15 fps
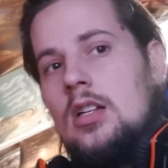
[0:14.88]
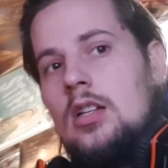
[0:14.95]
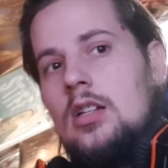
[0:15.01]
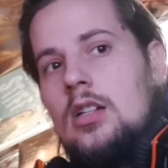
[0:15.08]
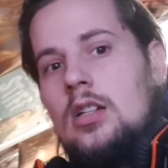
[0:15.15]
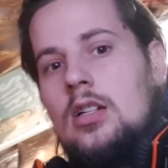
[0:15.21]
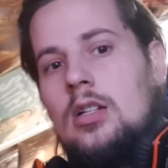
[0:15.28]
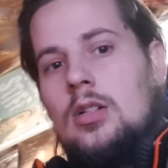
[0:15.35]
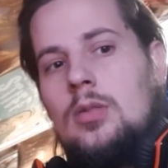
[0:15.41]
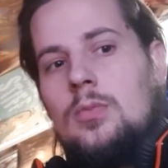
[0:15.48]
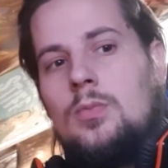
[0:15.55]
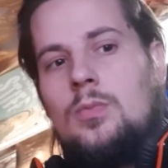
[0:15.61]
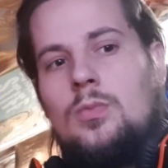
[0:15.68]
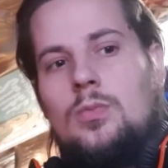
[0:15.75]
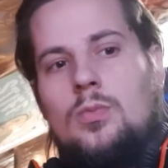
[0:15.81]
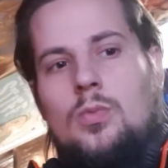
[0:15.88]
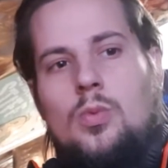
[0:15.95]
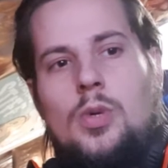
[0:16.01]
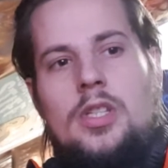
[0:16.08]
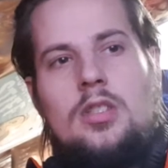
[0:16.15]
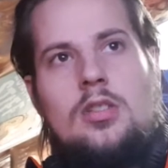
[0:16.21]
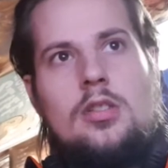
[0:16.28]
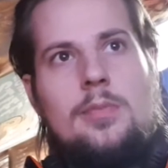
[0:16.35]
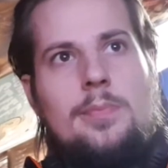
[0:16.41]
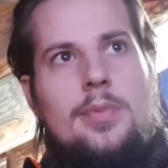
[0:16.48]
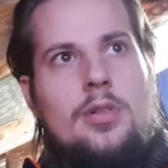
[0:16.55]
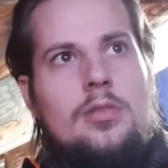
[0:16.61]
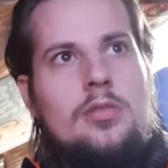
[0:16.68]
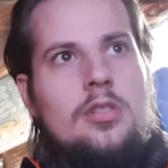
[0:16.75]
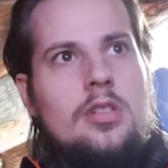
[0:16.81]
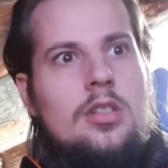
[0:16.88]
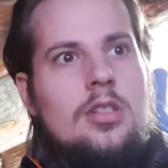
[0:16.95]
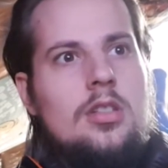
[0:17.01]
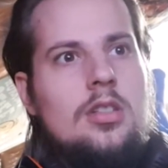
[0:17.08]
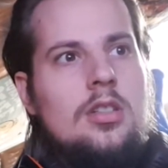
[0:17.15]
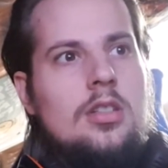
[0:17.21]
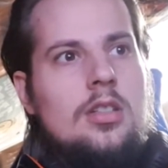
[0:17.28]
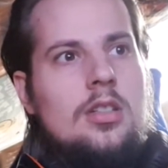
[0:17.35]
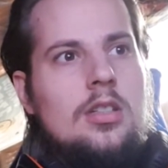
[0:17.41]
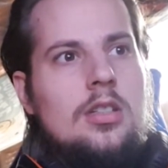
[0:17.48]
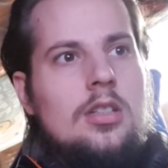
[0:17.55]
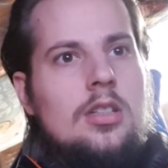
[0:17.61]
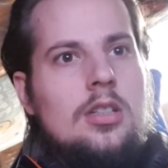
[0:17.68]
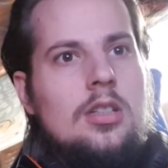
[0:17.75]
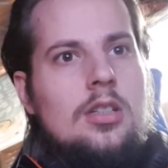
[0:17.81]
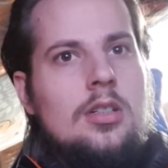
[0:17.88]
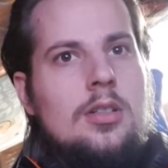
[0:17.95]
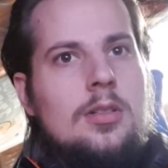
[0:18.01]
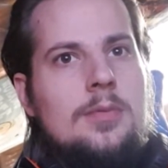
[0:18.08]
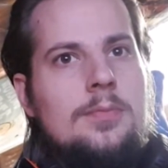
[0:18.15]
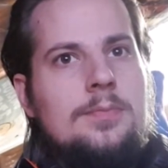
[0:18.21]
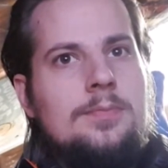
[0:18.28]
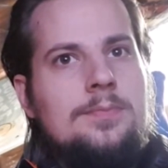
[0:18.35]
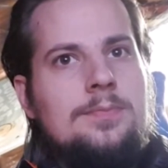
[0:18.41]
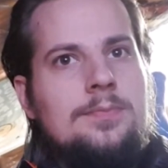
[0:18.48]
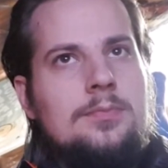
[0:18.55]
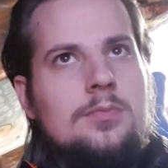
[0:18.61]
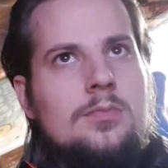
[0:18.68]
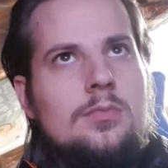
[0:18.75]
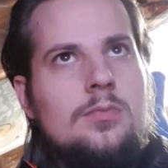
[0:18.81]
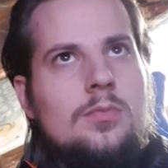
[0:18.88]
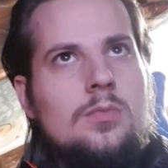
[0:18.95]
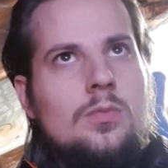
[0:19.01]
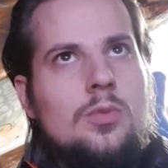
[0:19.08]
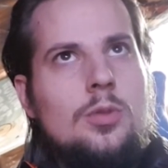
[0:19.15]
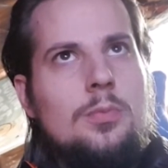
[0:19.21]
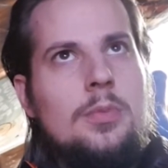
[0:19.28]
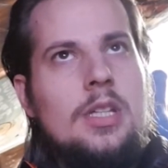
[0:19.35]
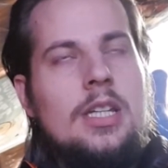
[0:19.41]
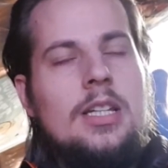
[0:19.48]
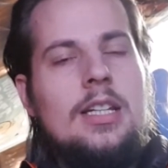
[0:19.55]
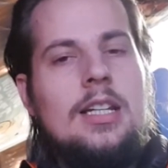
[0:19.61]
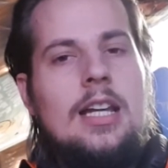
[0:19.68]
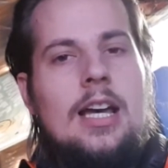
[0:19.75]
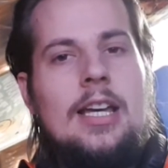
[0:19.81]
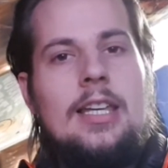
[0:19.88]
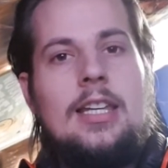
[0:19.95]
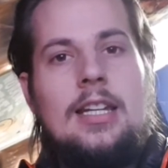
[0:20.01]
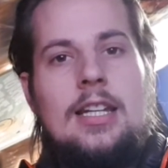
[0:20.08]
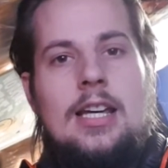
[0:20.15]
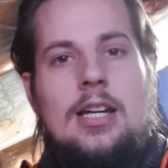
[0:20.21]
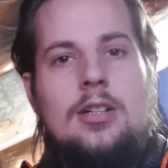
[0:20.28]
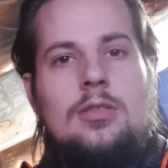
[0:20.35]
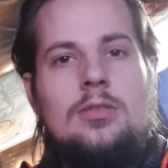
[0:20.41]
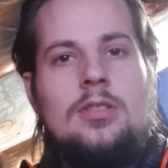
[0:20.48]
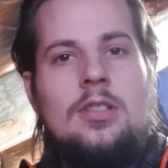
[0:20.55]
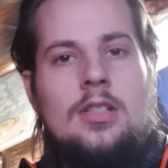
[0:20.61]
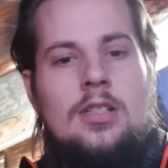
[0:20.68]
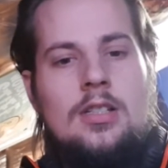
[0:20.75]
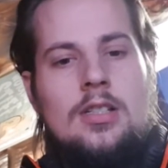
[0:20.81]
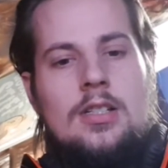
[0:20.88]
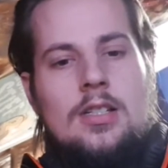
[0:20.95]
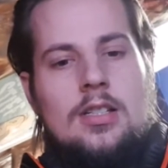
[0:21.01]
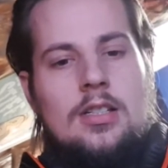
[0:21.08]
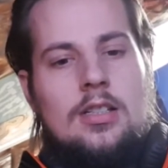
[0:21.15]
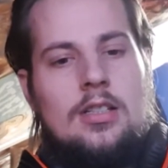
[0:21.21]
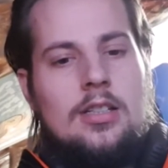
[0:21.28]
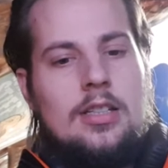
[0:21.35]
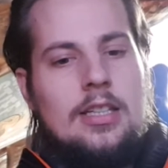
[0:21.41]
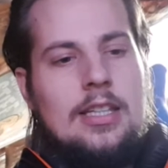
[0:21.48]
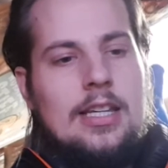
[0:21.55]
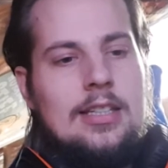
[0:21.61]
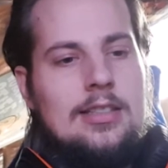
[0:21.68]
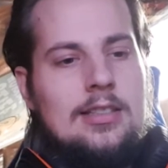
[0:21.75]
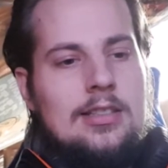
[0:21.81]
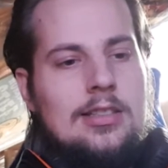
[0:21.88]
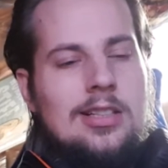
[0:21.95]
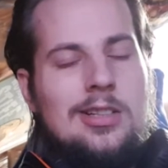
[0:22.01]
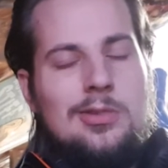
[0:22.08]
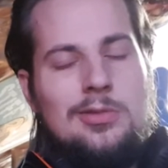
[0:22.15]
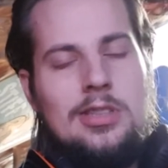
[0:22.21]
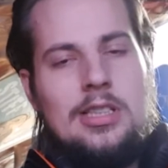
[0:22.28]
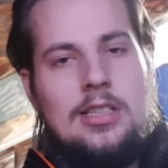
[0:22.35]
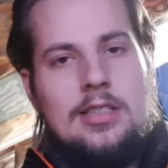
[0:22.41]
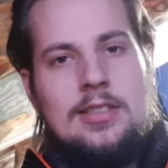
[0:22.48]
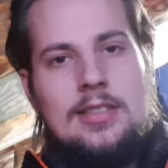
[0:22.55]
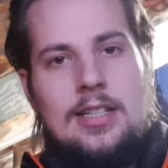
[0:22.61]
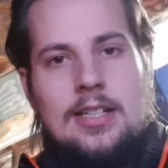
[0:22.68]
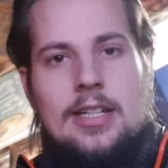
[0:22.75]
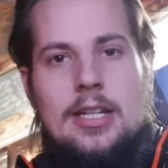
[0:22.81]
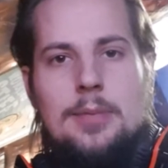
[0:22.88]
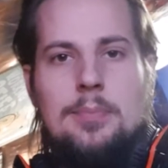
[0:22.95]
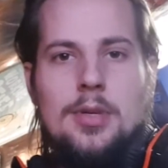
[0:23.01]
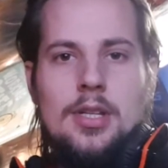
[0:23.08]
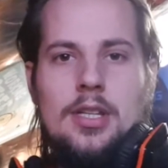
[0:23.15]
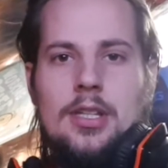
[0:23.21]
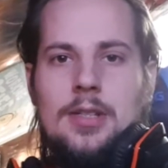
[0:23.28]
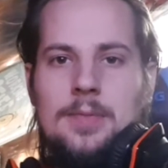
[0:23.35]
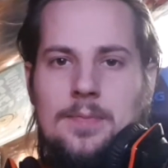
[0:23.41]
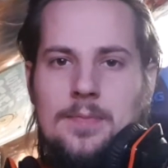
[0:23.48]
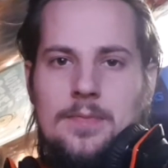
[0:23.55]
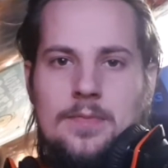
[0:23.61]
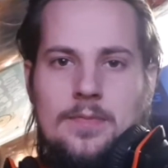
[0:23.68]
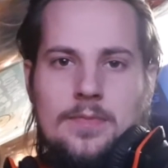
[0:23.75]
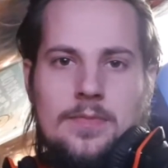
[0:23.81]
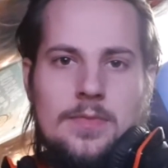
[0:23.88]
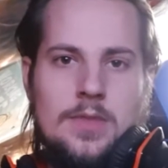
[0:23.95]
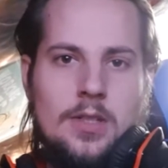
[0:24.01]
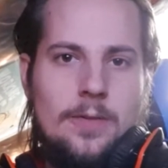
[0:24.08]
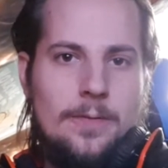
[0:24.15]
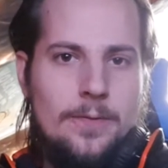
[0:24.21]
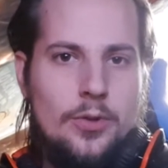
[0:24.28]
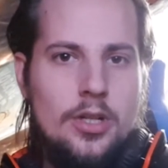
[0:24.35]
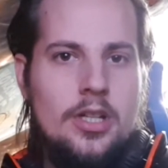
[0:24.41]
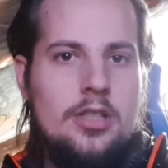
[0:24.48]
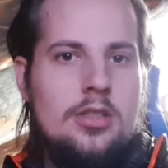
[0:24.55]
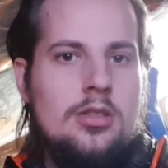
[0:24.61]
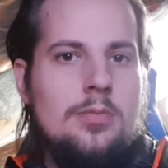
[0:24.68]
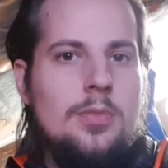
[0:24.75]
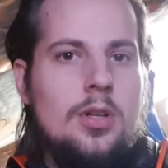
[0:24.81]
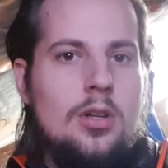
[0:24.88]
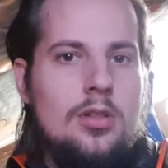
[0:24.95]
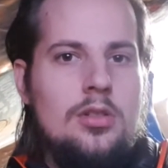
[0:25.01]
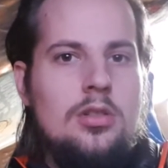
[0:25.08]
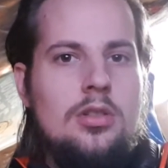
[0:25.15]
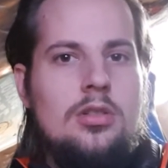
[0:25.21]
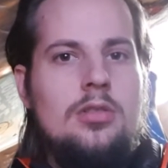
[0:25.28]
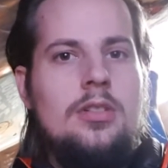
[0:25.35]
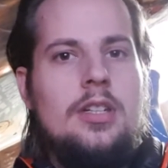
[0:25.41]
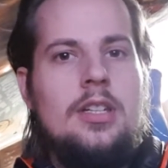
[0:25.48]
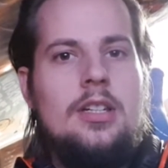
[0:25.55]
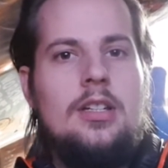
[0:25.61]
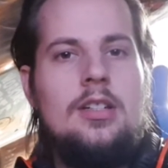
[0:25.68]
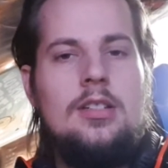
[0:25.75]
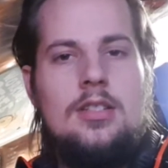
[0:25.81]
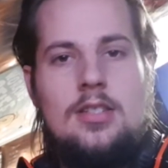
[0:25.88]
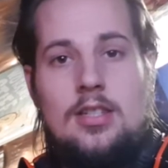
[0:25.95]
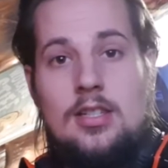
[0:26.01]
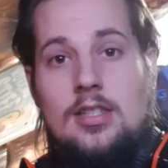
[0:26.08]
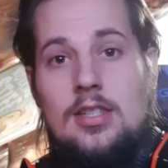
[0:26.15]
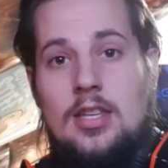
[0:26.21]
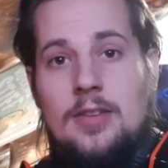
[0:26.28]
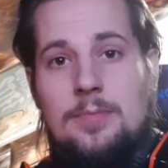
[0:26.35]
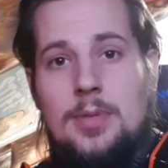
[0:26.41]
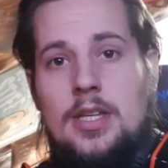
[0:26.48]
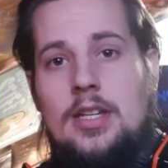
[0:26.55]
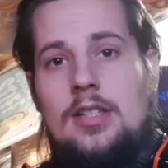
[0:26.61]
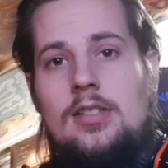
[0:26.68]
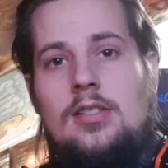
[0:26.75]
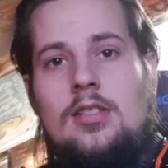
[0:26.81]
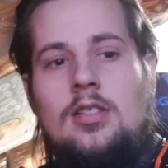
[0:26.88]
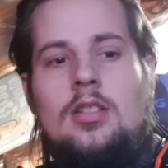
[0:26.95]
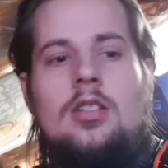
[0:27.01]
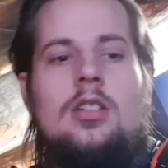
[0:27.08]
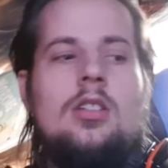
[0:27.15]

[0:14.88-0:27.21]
um, which supposedly um, would mean that I can now uh, get not only 1080p footage, but also in 60 FPS